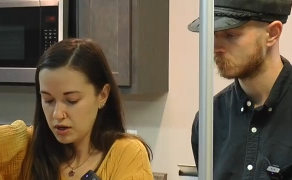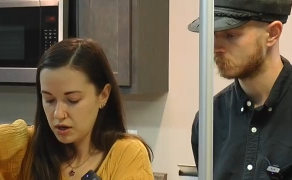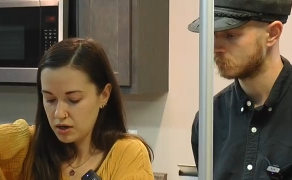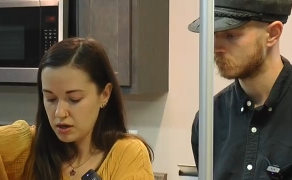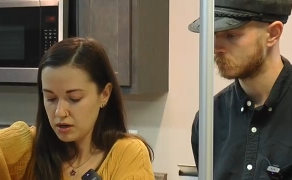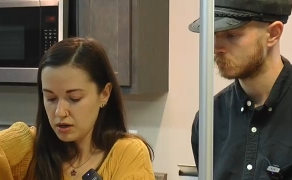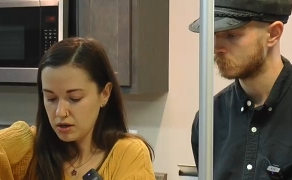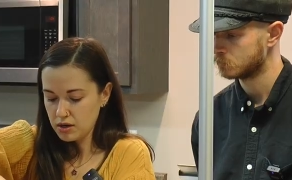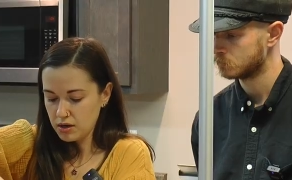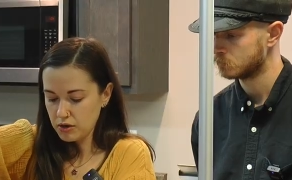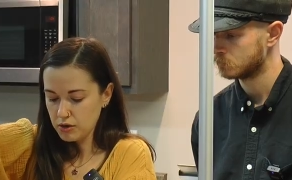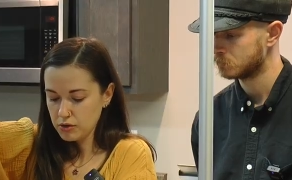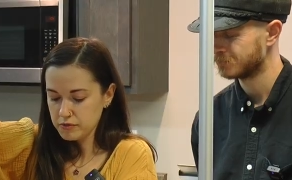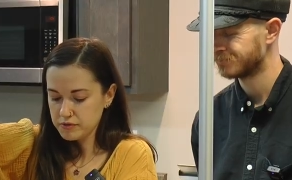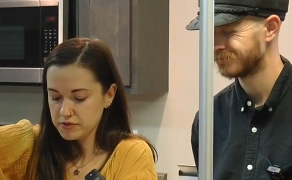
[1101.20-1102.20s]
Speaker 1: raw
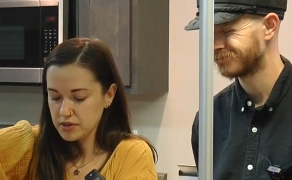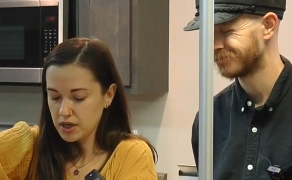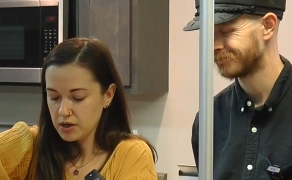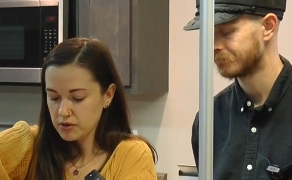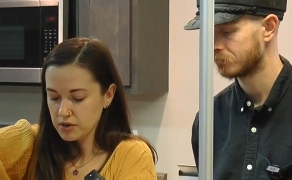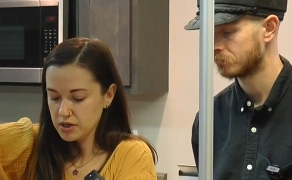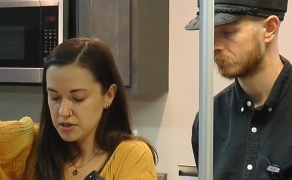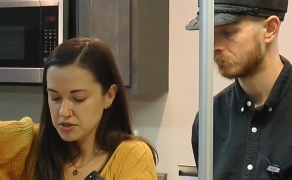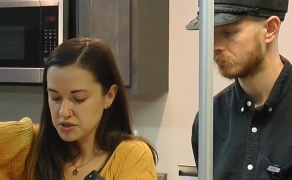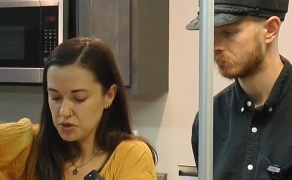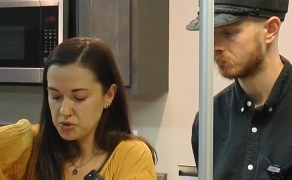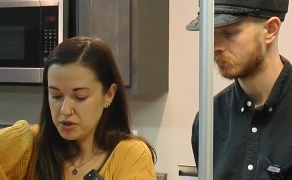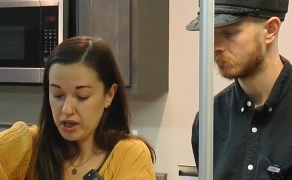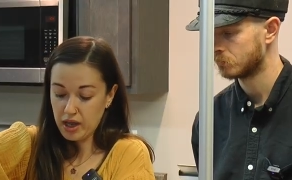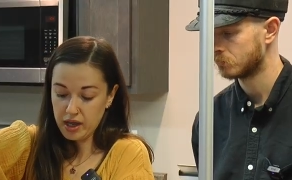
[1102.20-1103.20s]
oat flour is
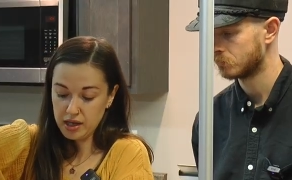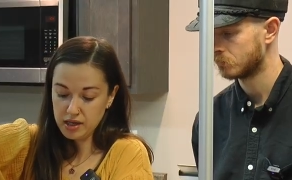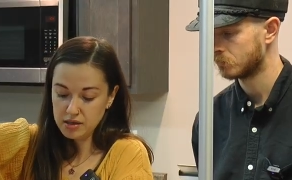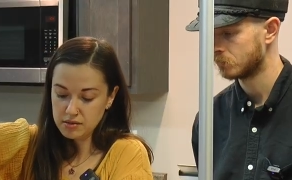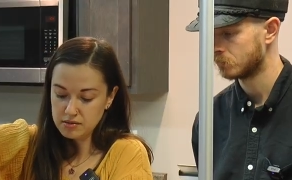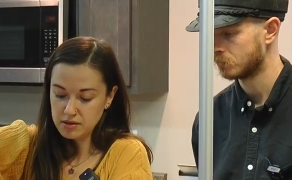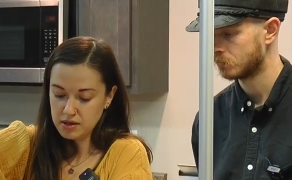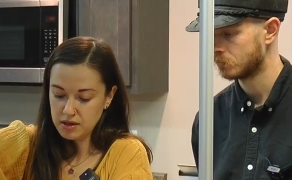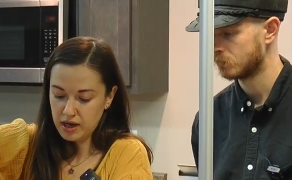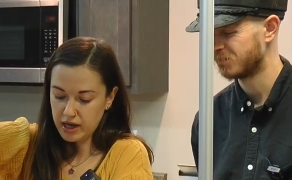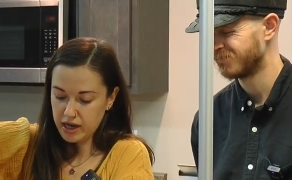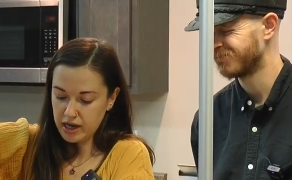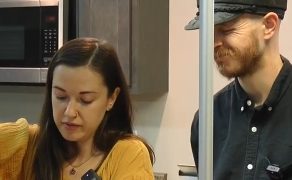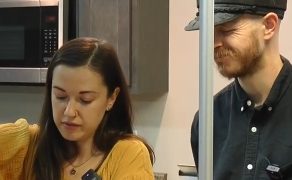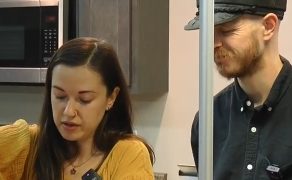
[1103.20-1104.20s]
okay.
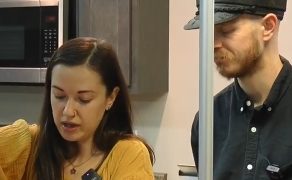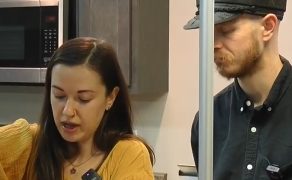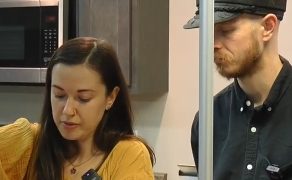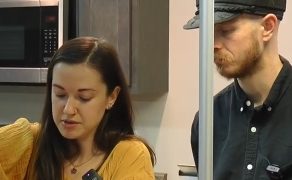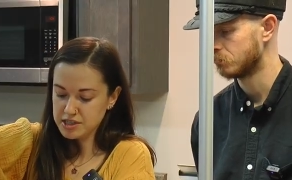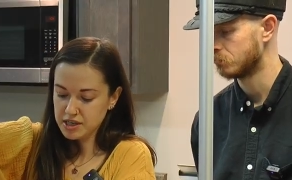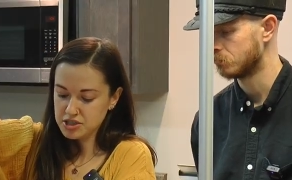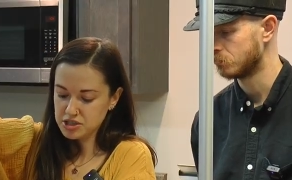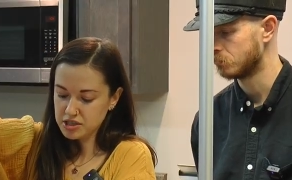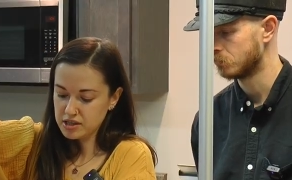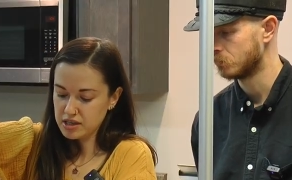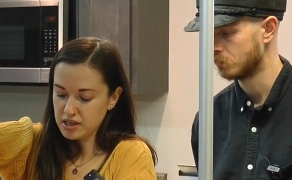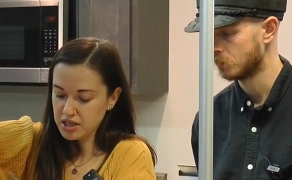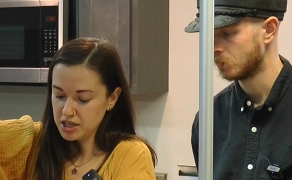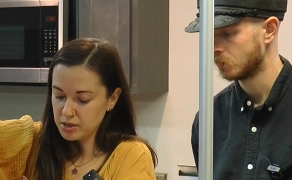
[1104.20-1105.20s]
I have. I was actually
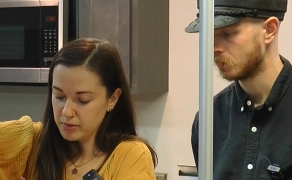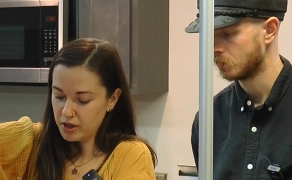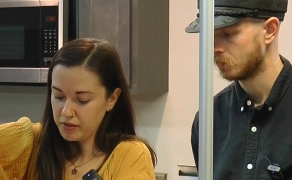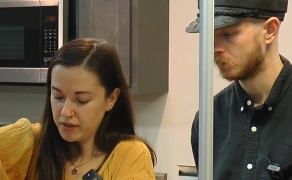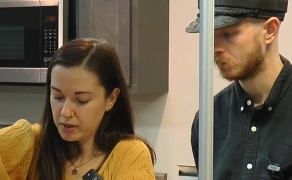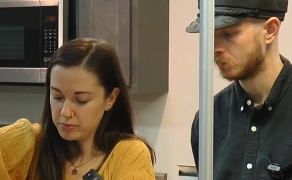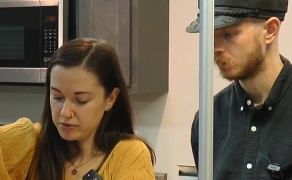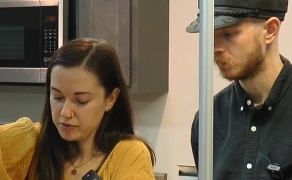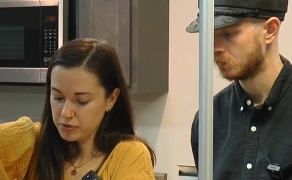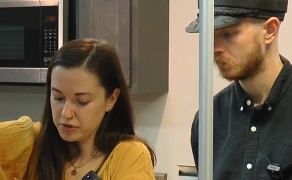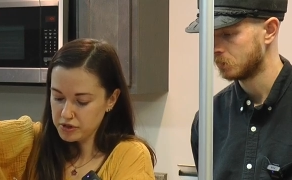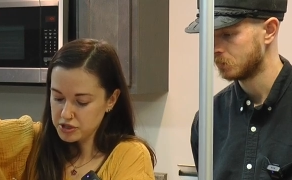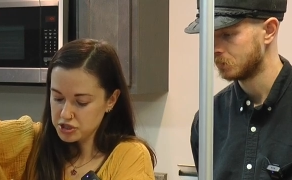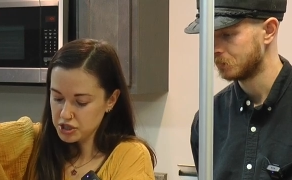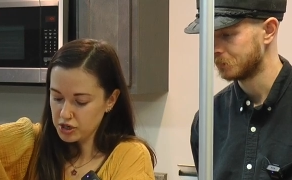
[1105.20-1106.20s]
thinking about that
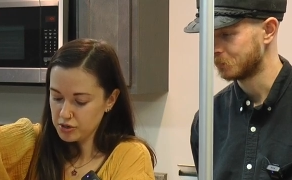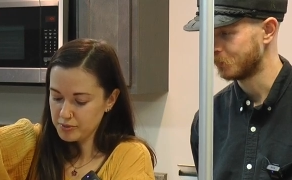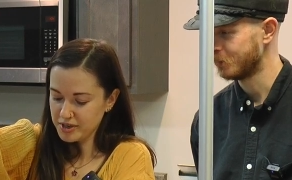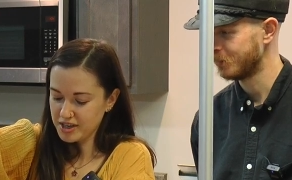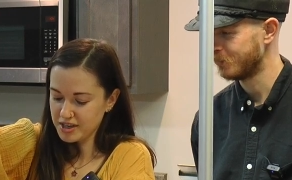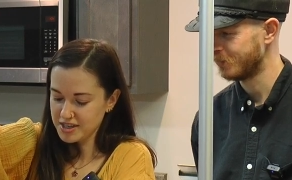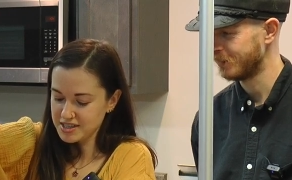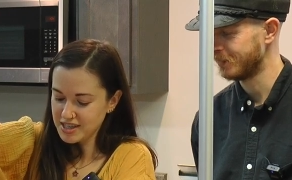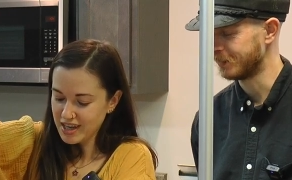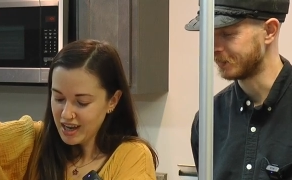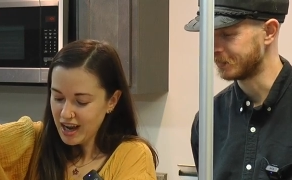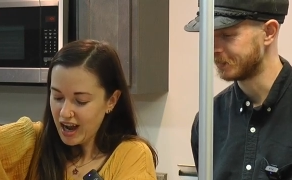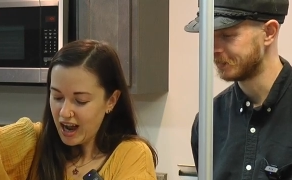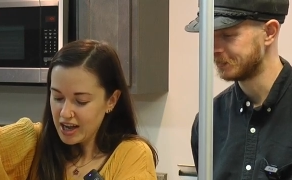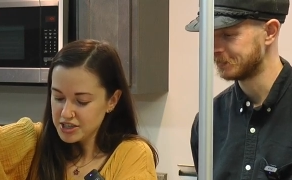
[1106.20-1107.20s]
before the show Were because
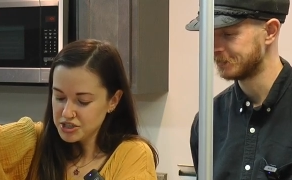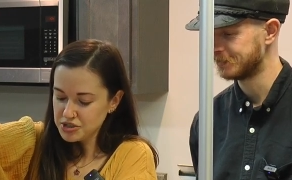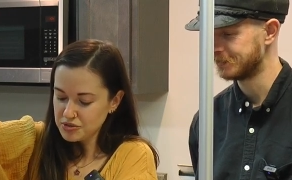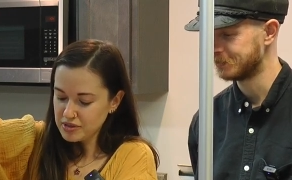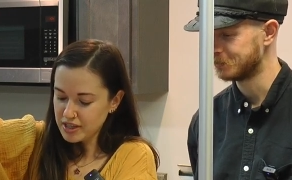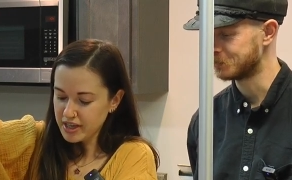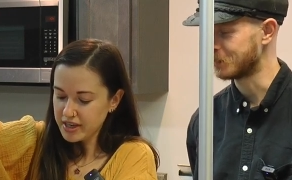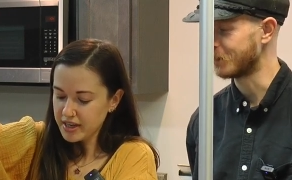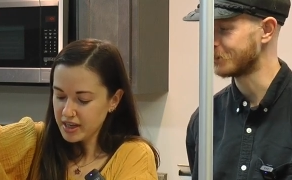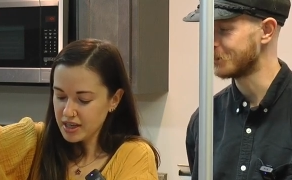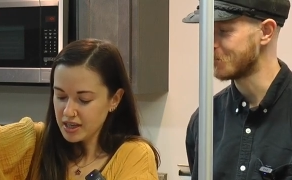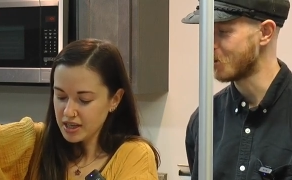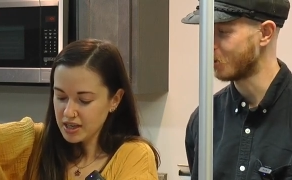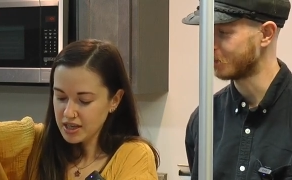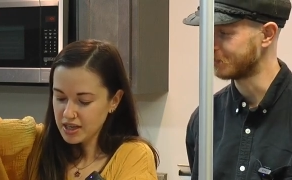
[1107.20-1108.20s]
really? I do lick it. in
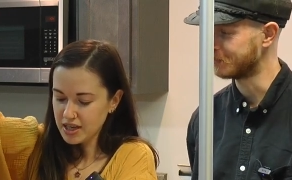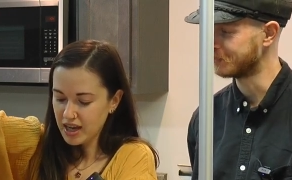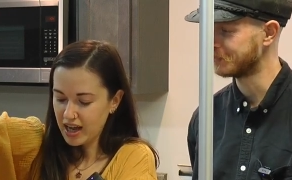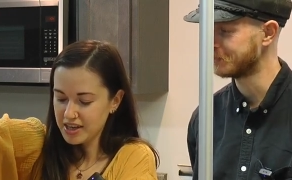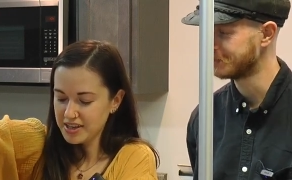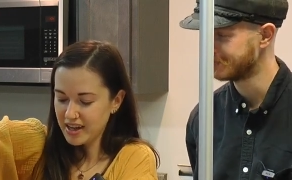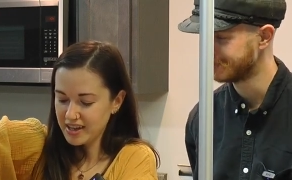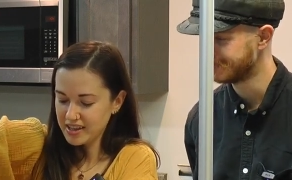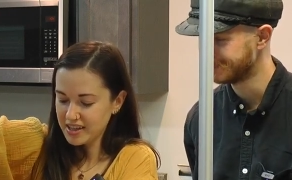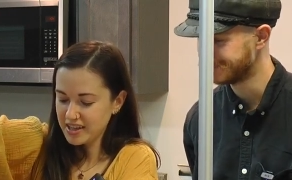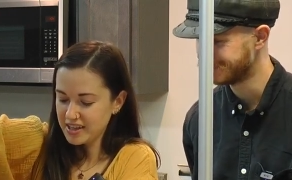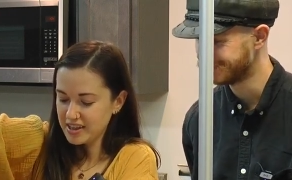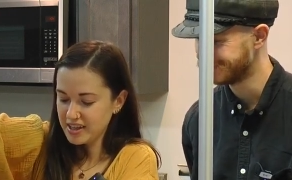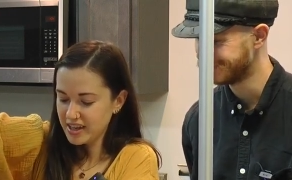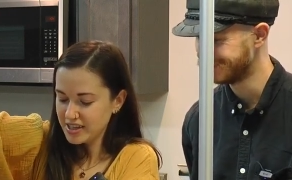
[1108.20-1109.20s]
your mind? I, I,
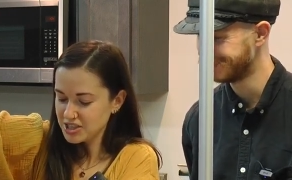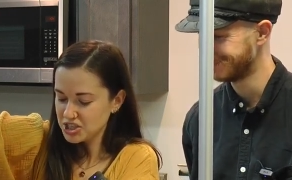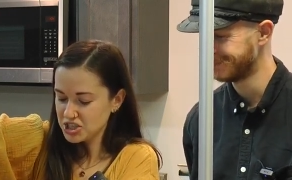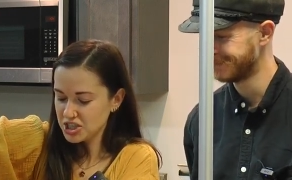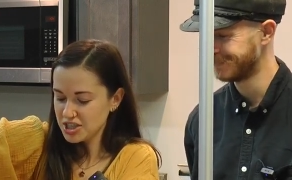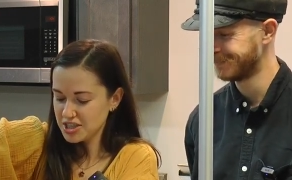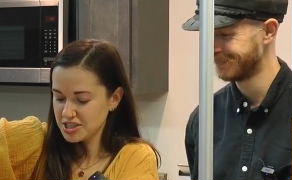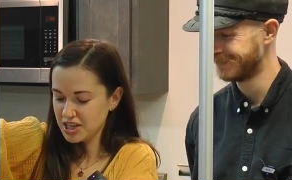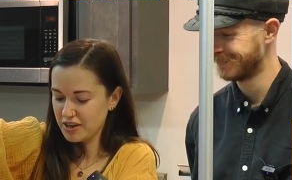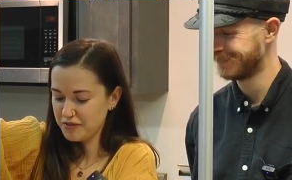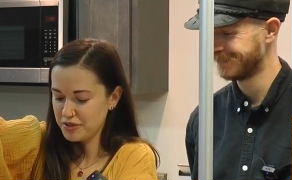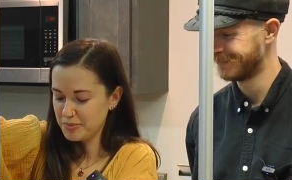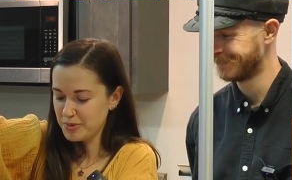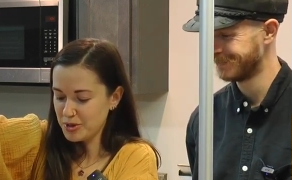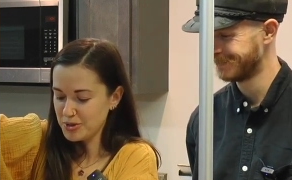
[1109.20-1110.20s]
lick the extras
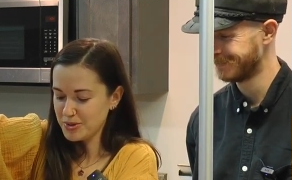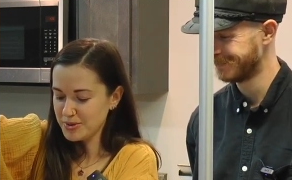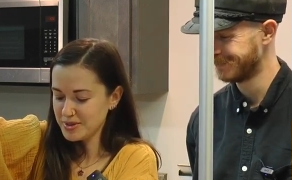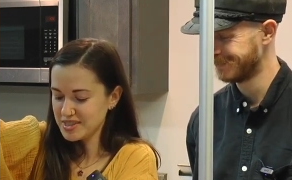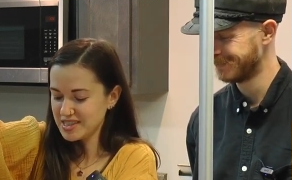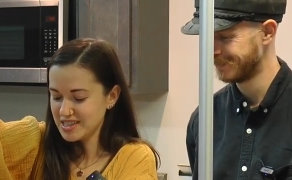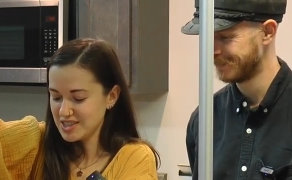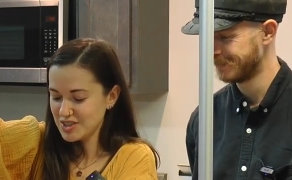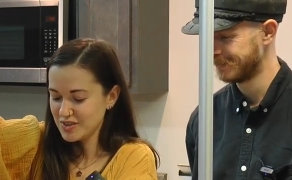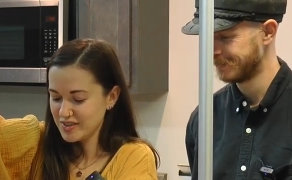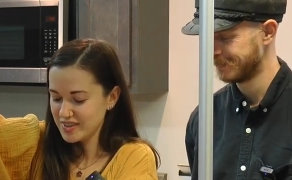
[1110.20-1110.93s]
off the bowls and